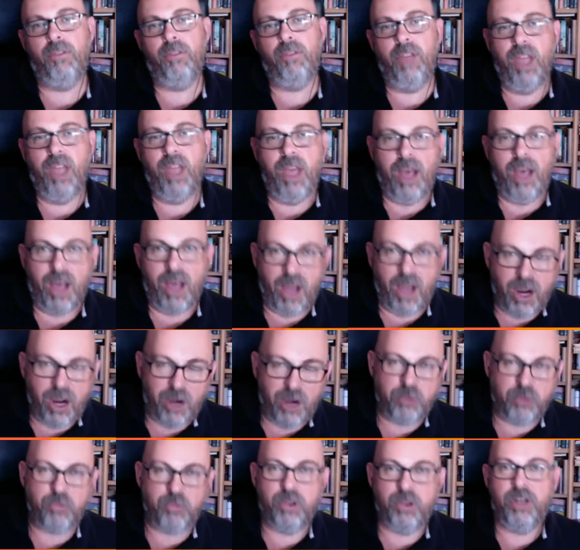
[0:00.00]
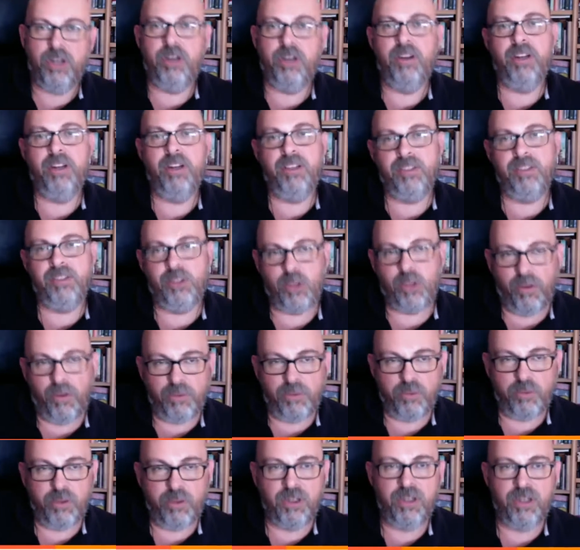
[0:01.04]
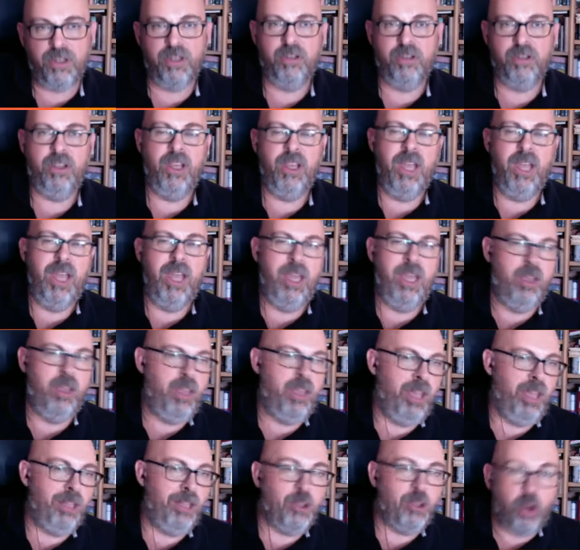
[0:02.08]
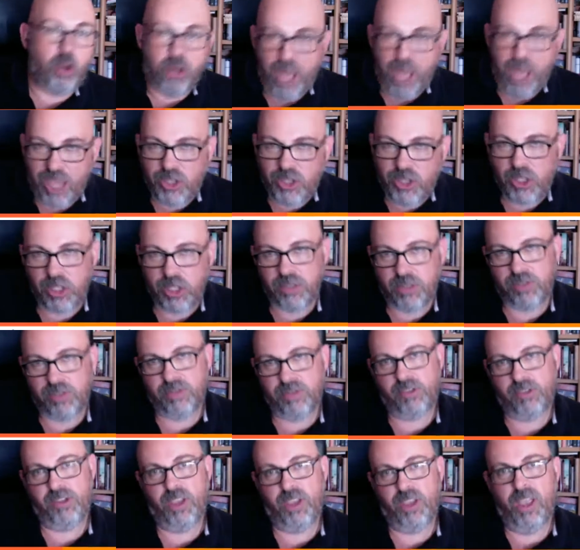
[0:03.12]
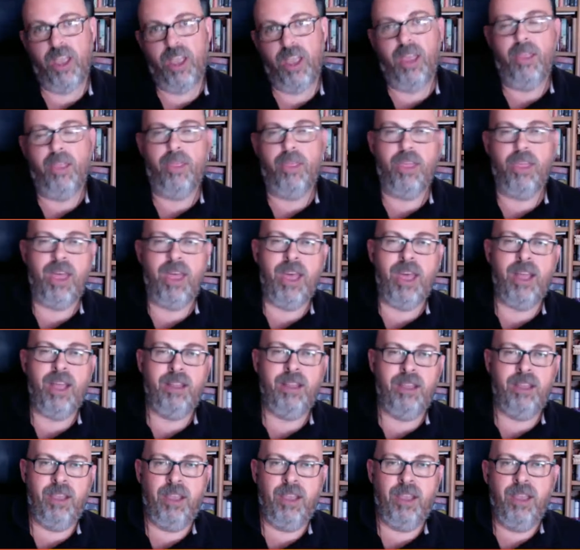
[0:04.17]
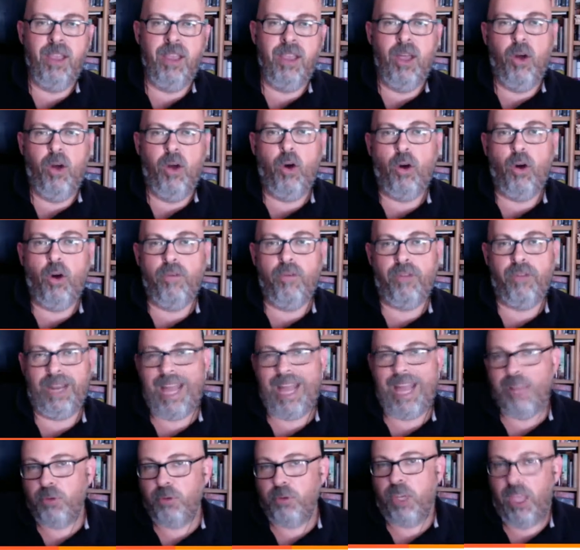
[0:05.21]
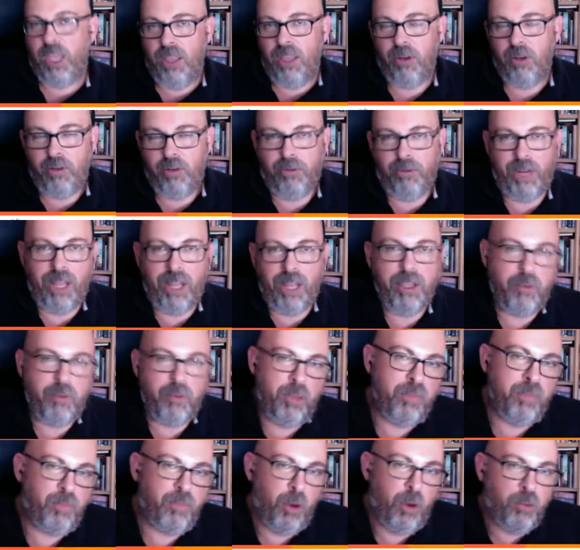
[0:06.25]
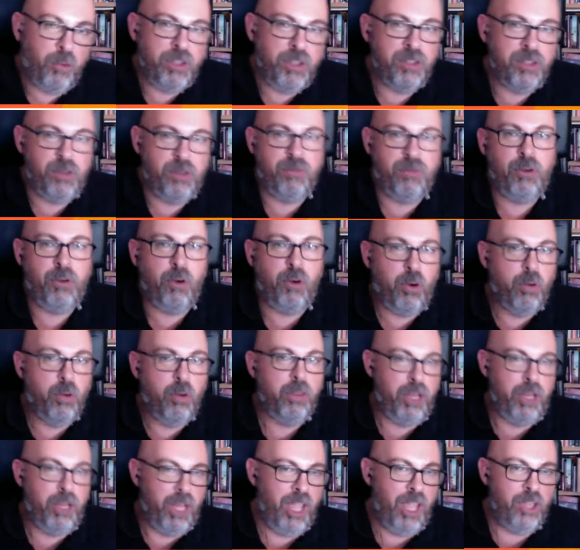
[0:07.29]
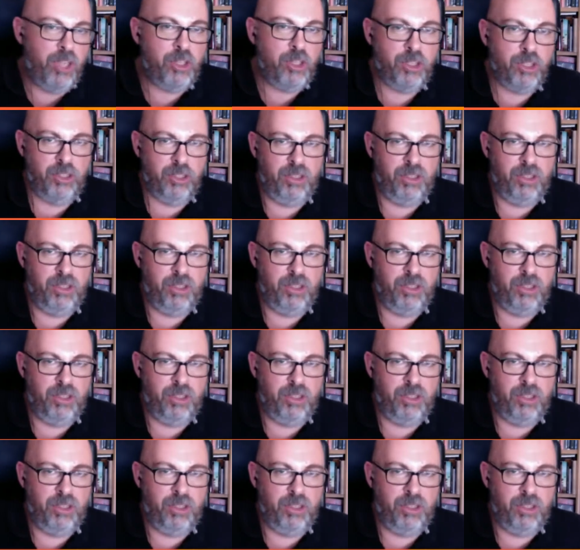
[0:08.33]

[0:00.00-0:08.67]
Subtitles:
hardware and software and connections than of an adequate process of coordination